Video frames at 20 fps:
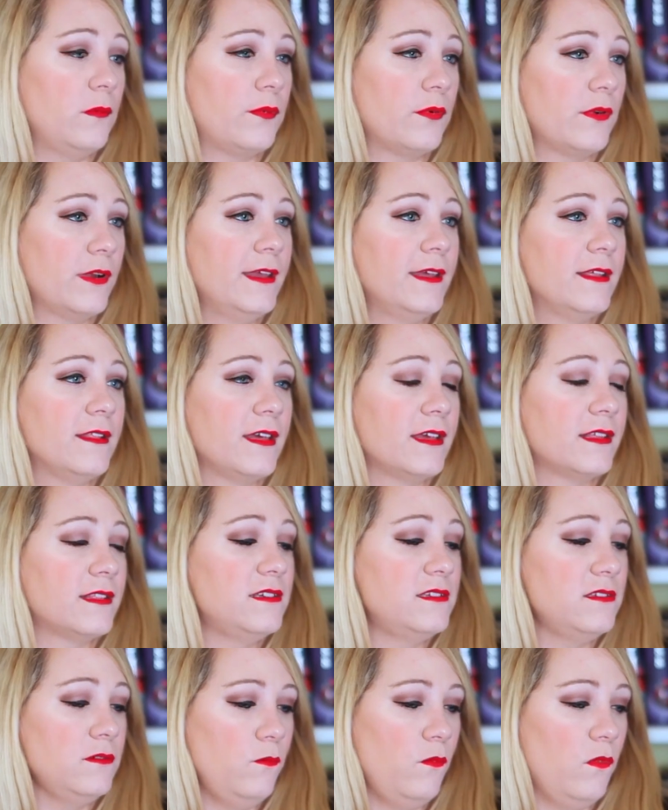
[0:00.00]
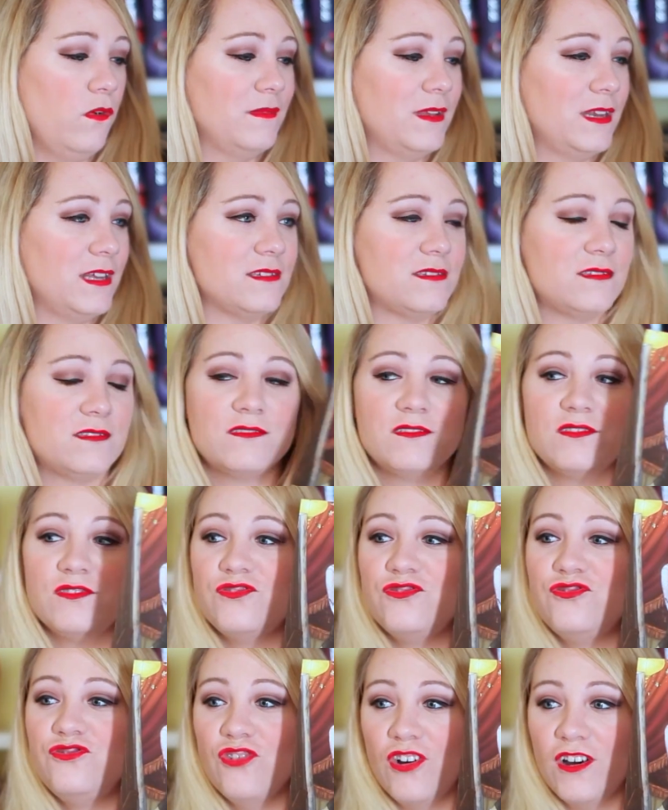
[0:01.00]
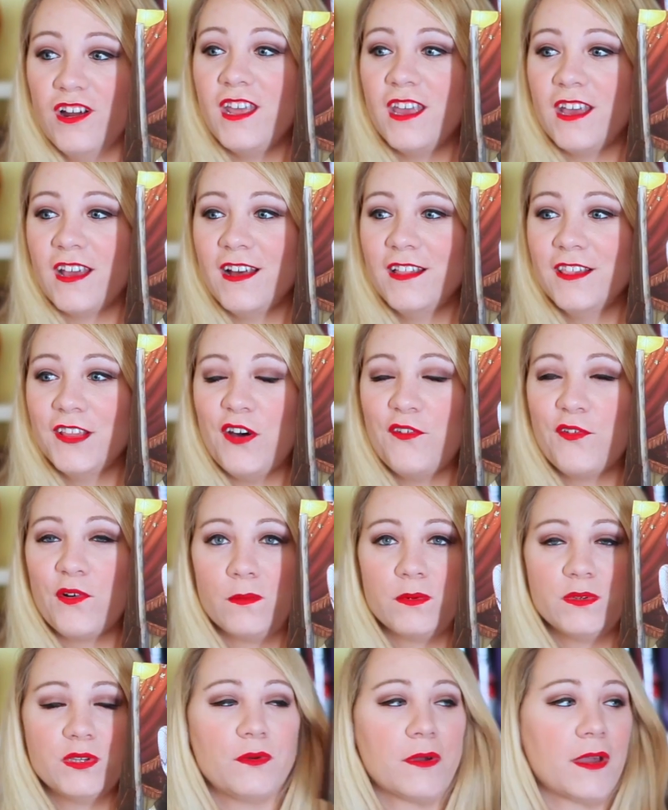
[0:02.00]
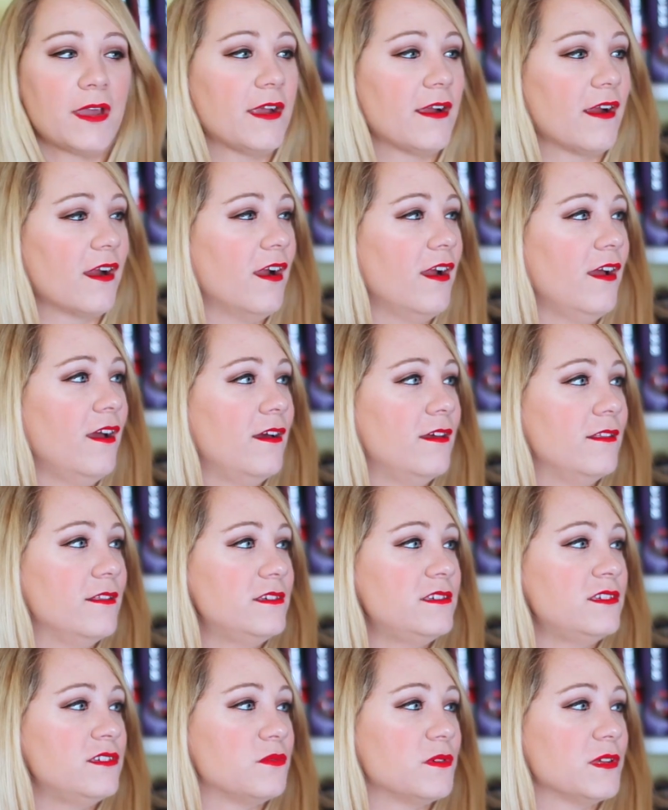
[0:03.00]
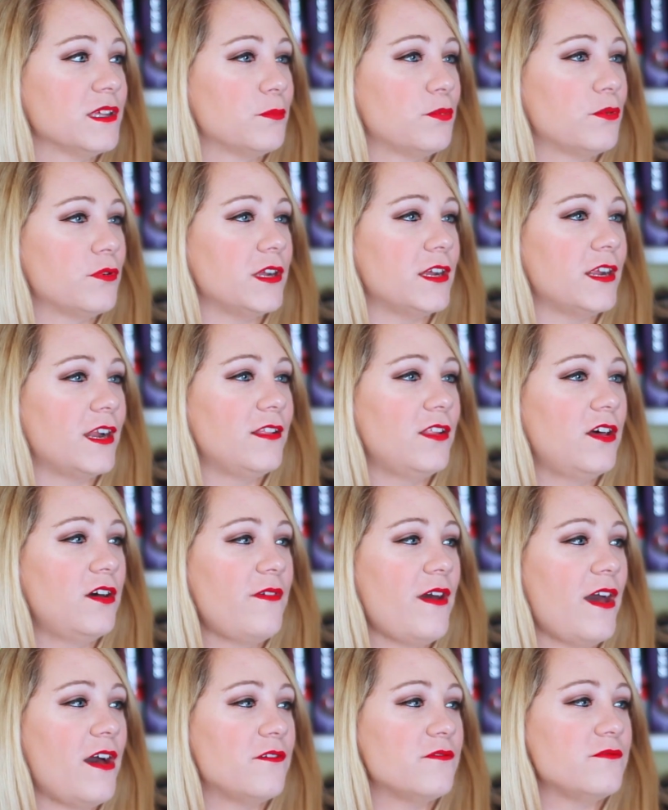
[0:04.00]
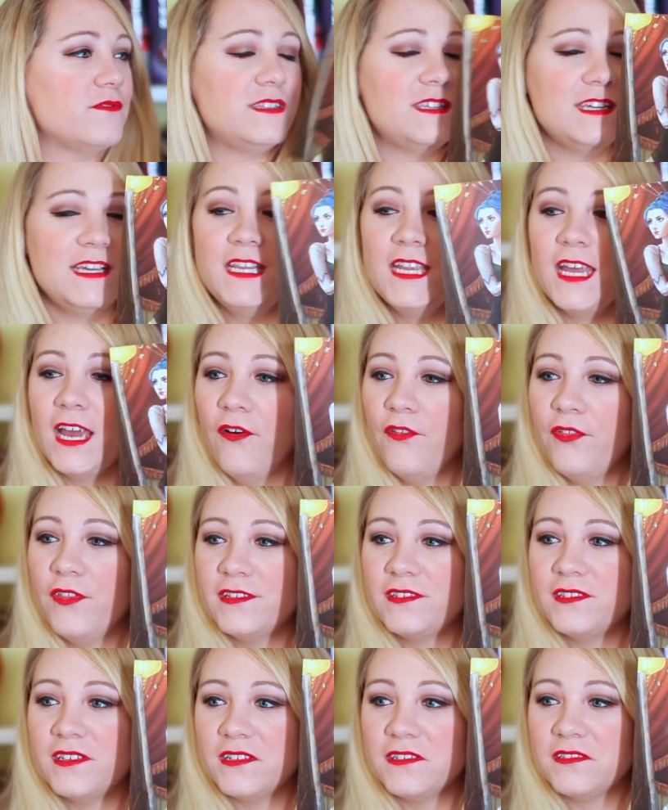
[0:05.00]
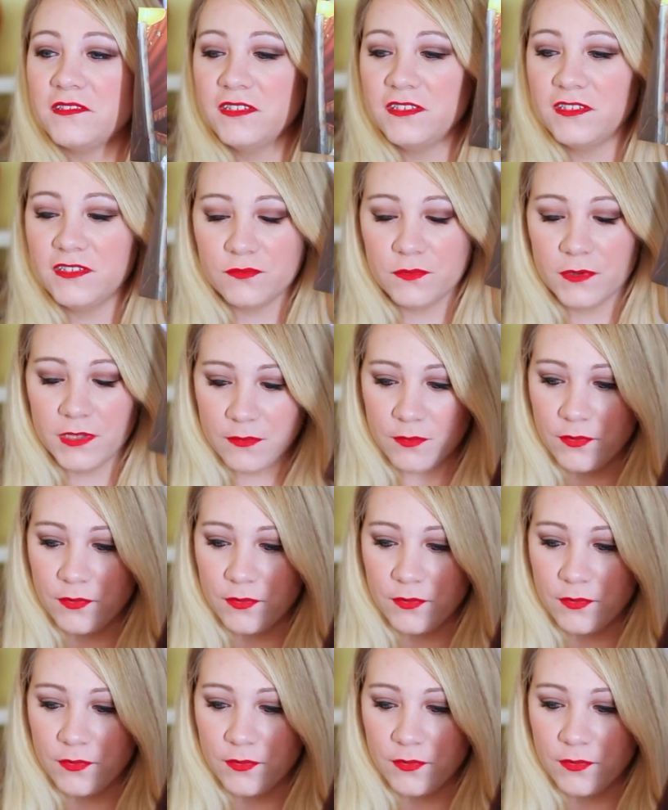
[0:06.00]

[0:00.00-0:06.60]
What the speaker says: print. Like, this woman is stunning. I love her blue hair. This is really pretty. I love how detailed this is. This is really